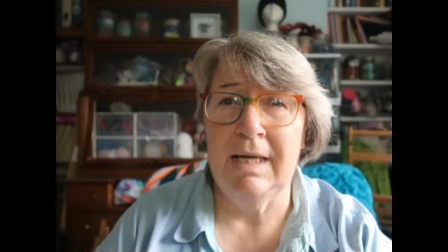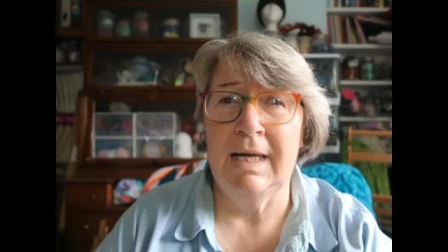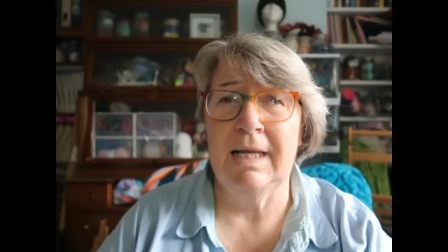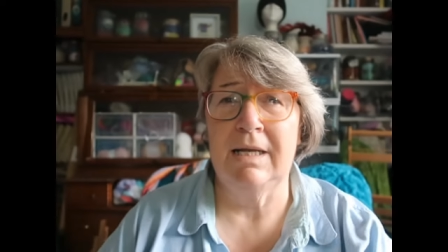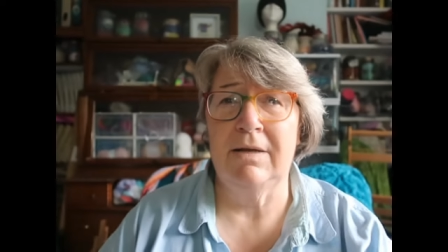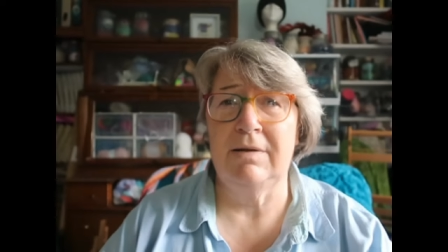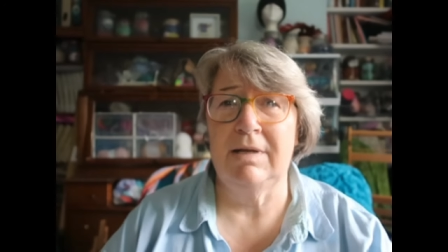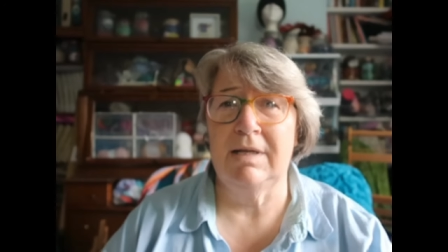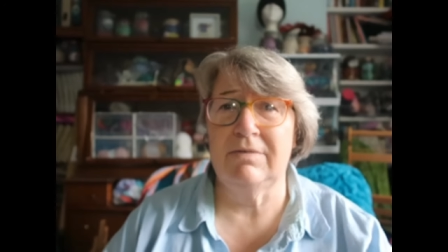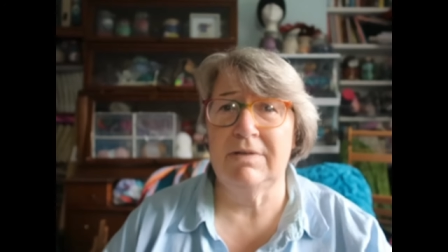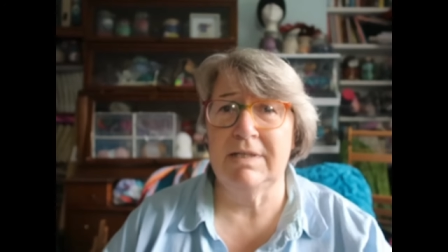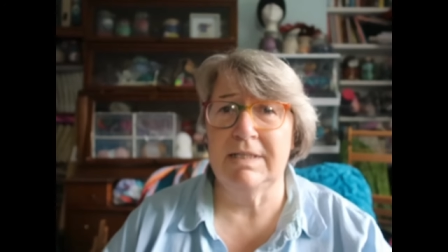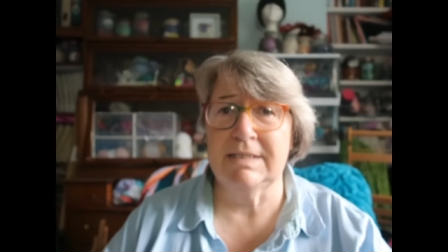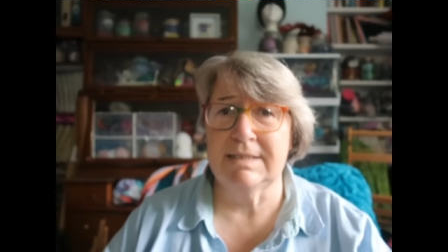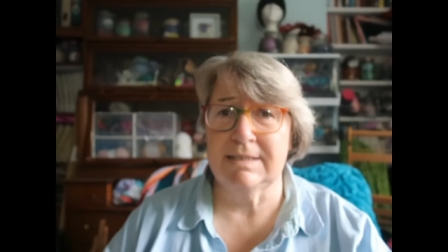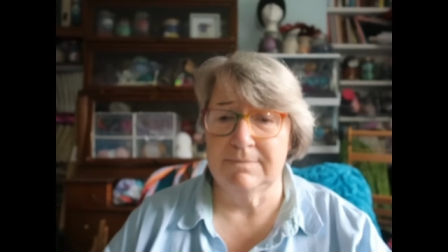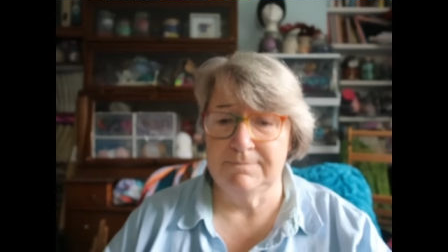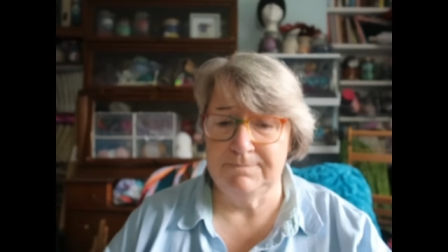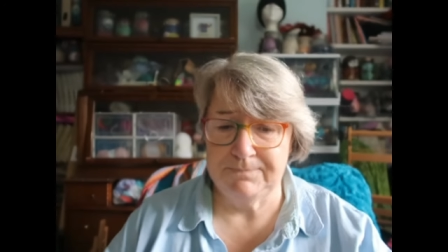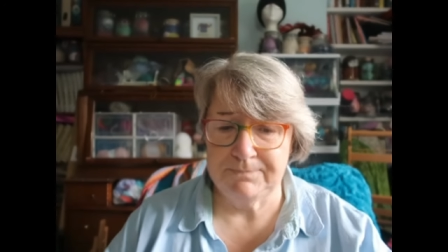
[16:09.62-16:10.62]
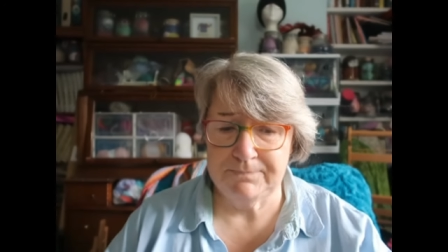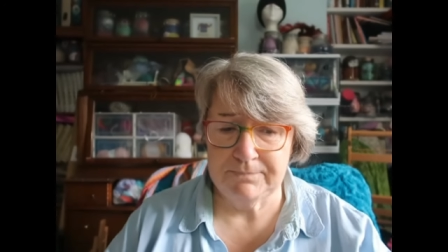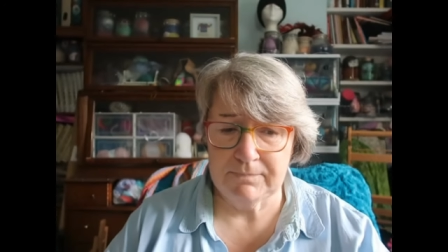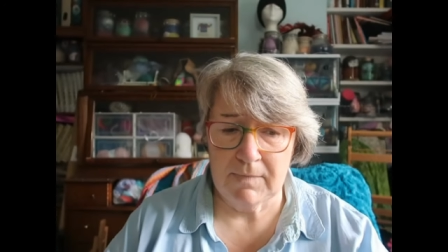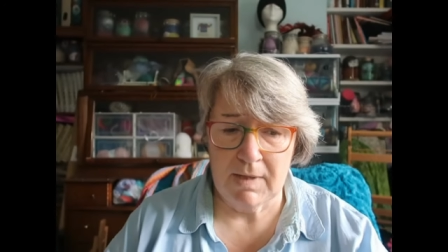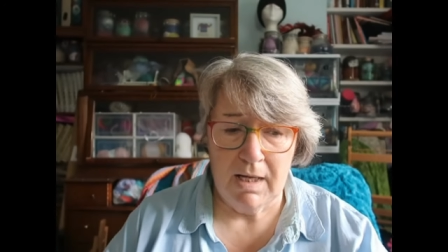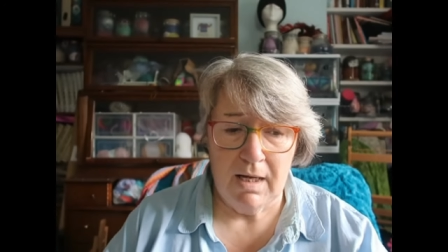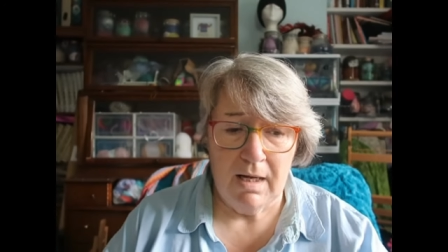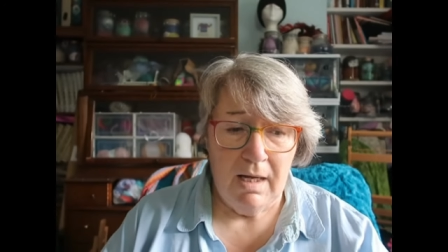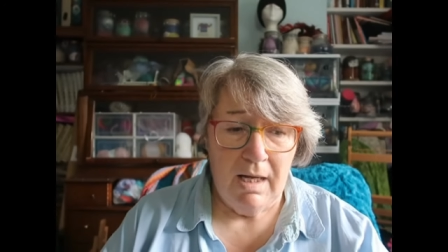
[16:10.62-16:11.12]
Hello, lovelies.
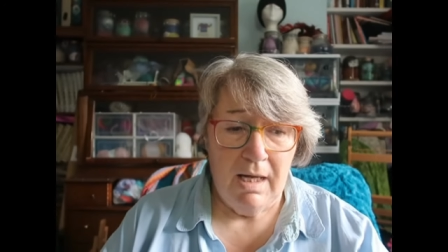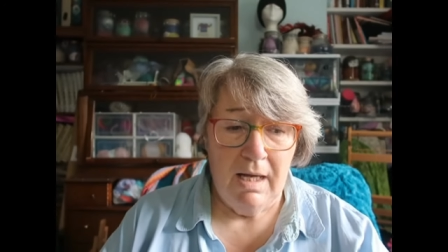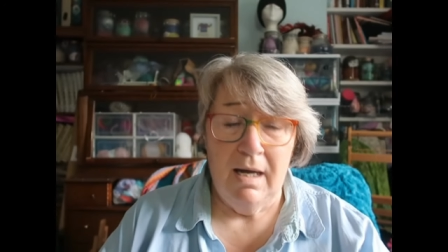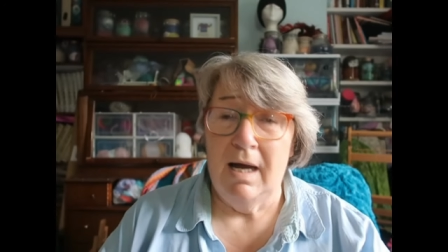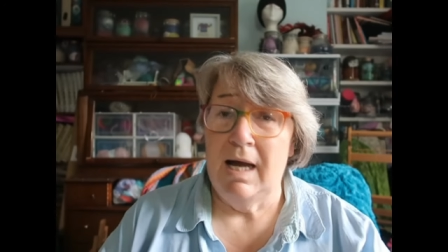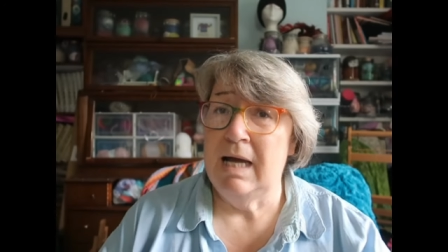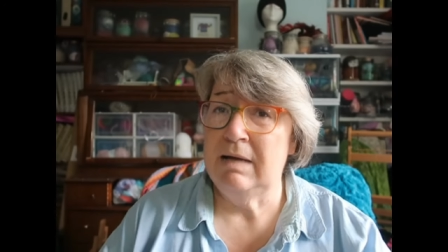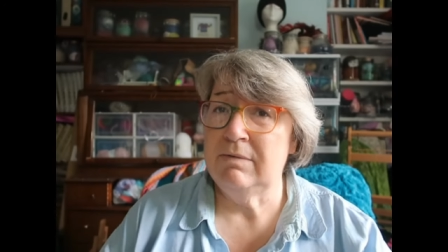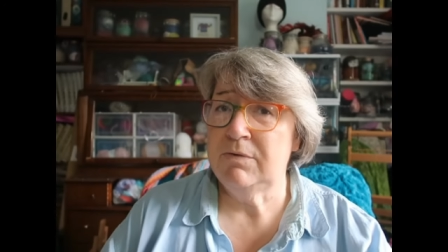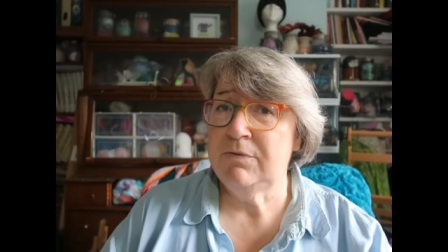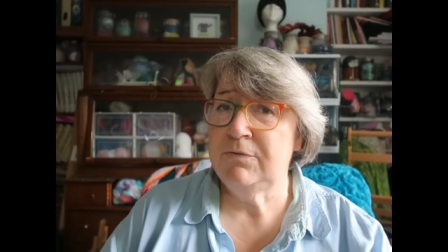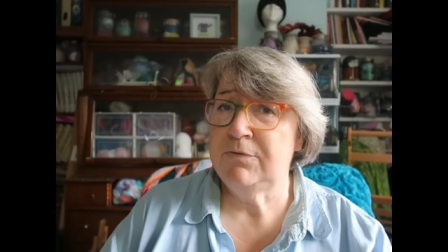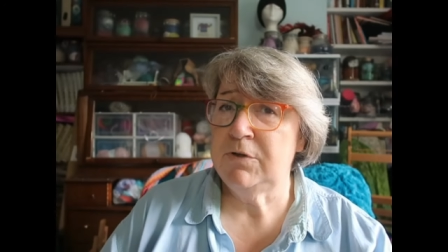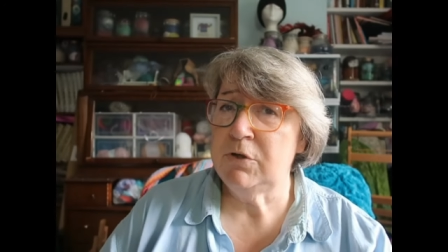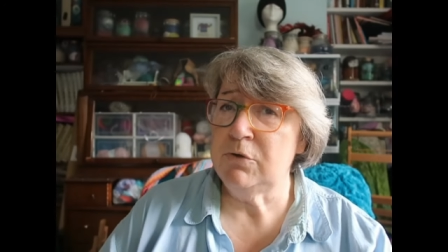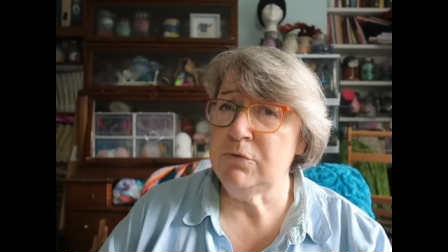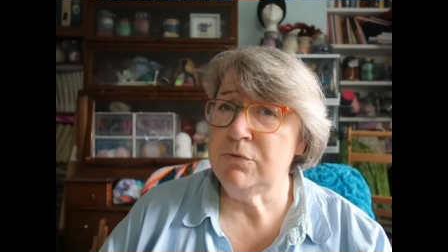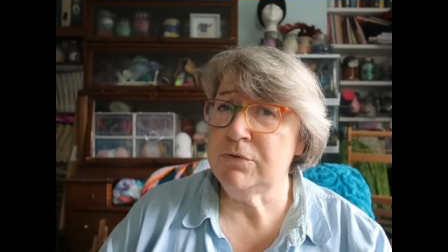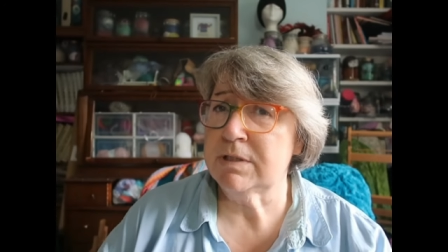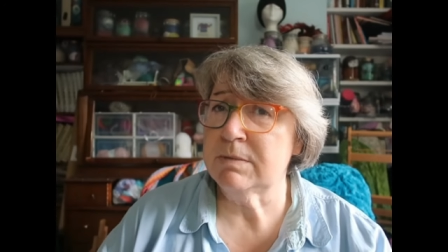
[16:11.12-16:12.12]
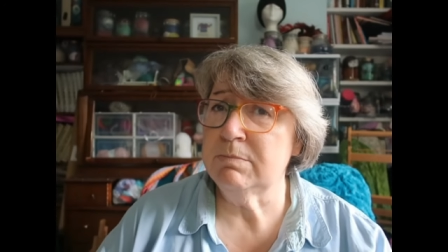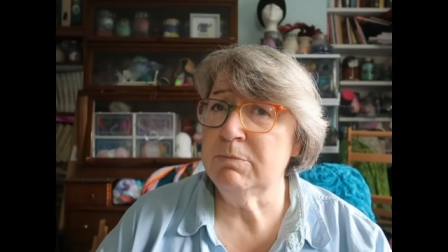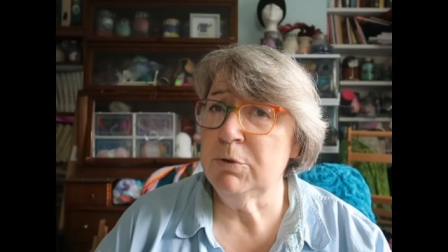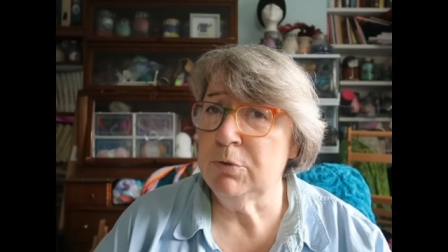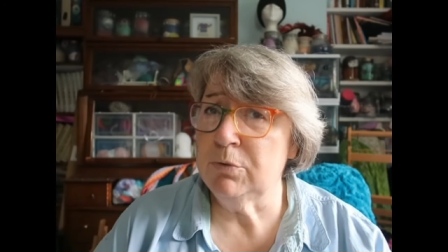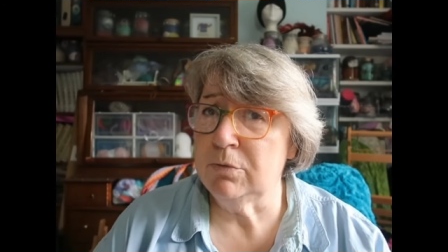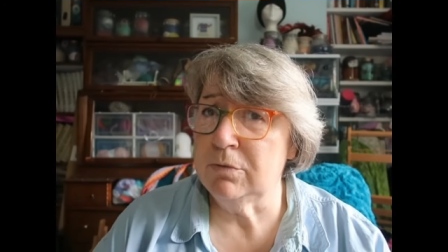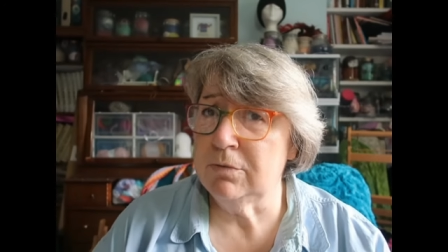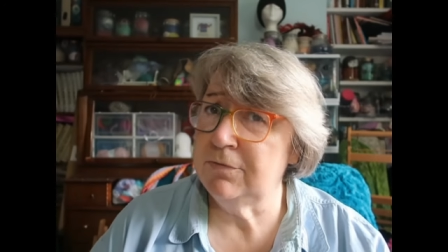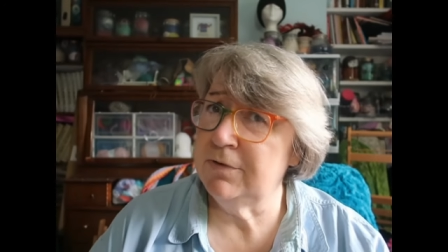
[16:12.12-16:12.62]
I have a few
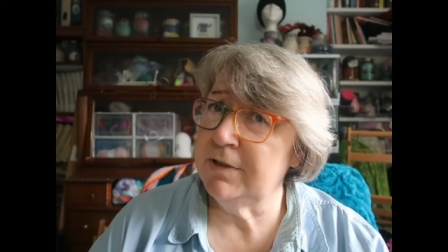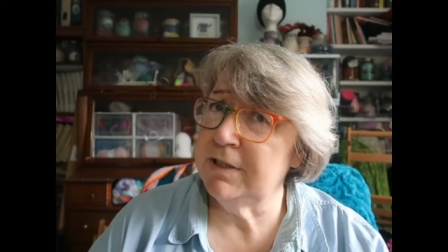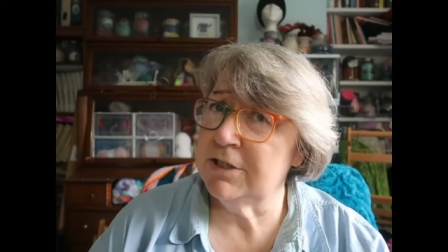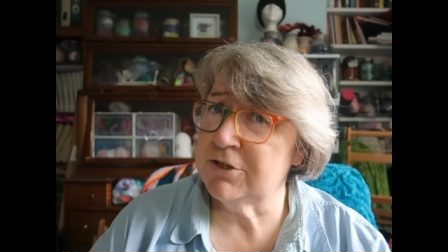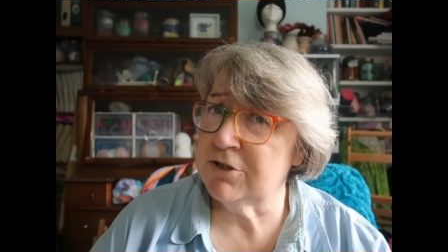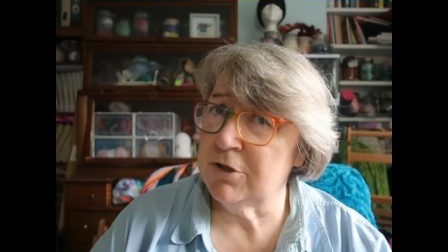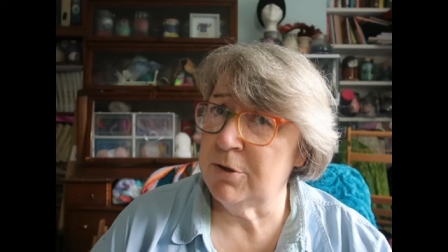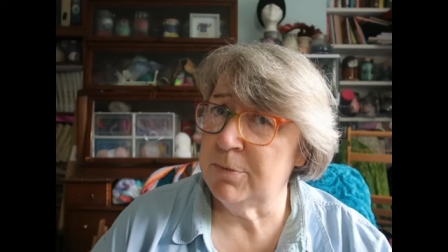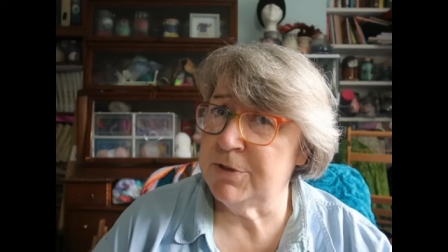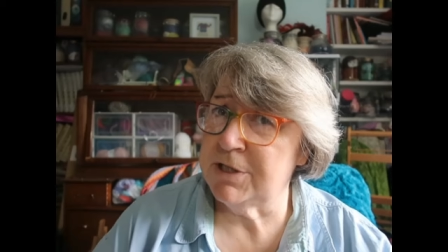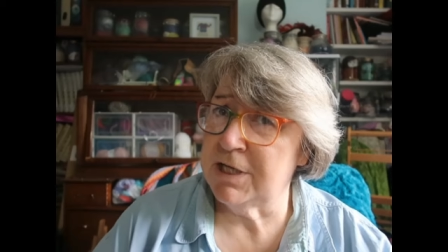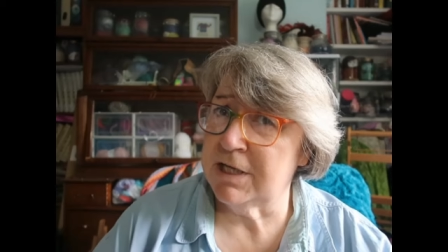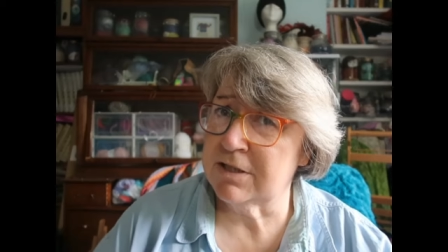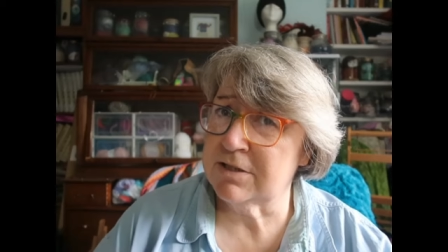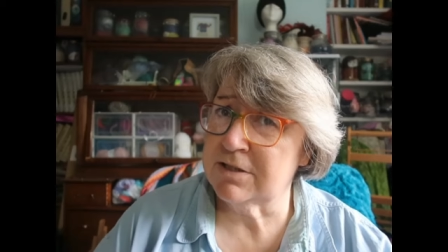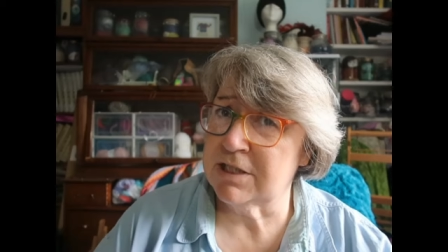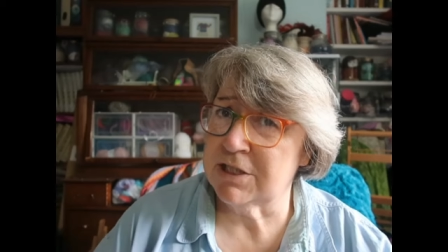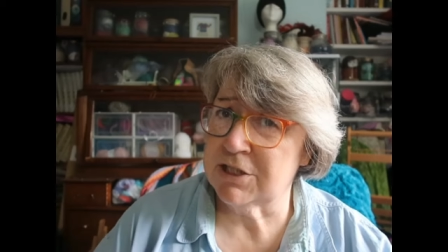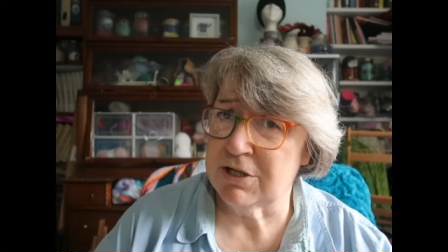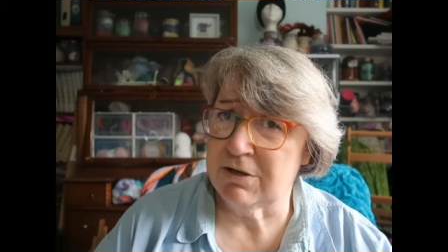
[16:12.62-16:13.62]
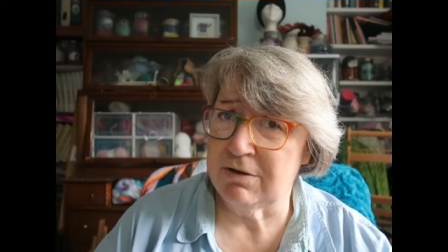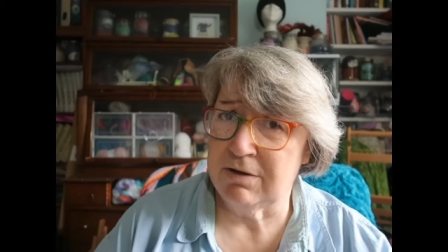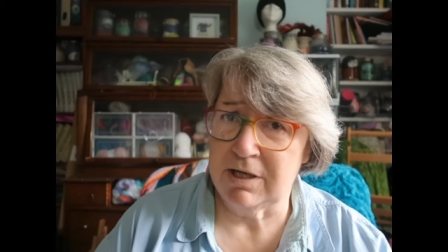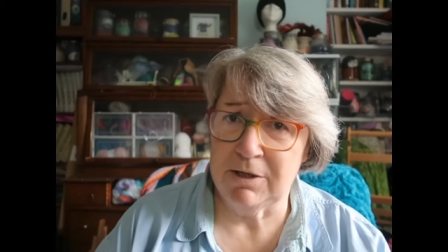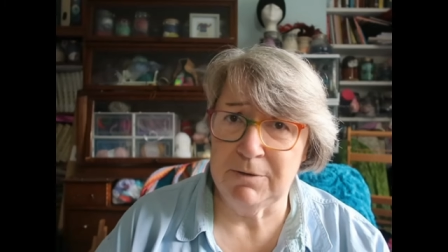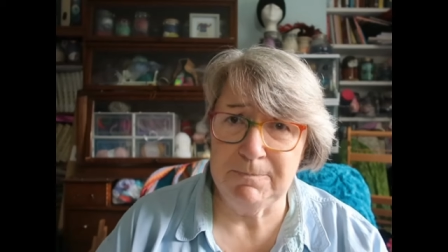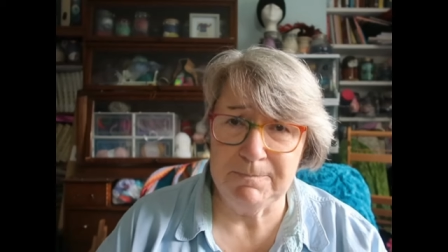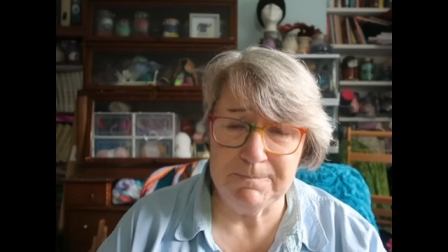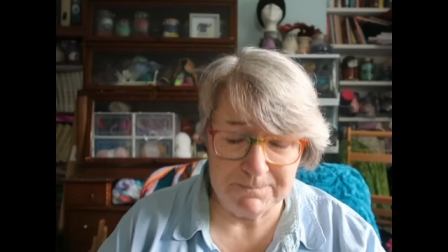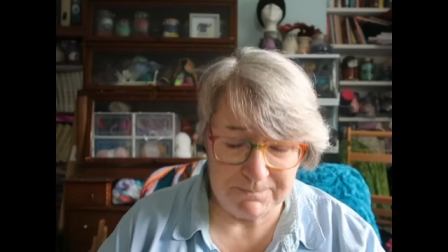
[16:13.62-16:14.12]
small finished objects to show
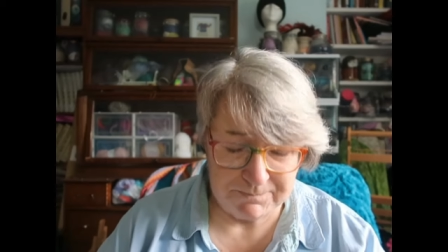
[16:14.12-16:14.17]
you.